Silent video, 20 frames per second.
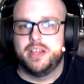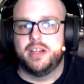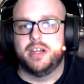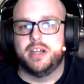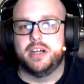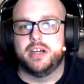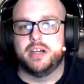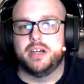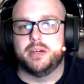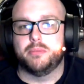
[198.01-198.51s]

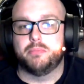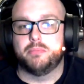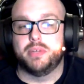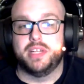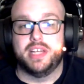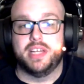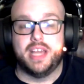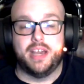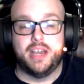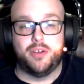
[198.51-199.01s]
But
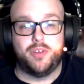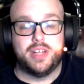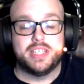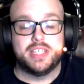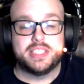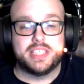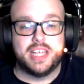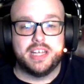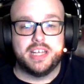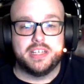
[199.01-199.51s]
now let's
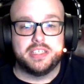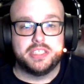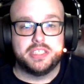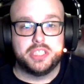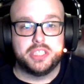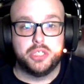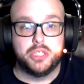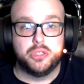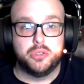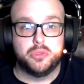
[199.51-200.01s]
get
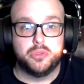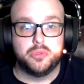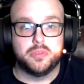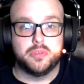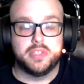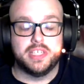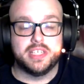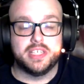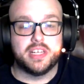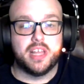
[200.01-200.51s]
into
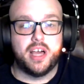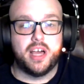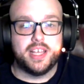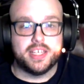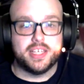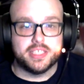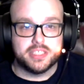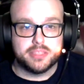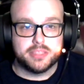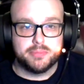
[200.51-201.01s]
the
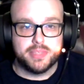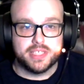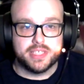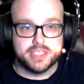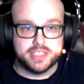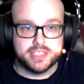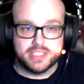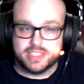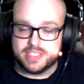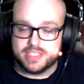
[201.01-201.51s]
Alliance,
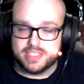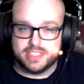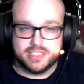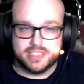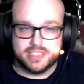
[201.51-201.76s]
because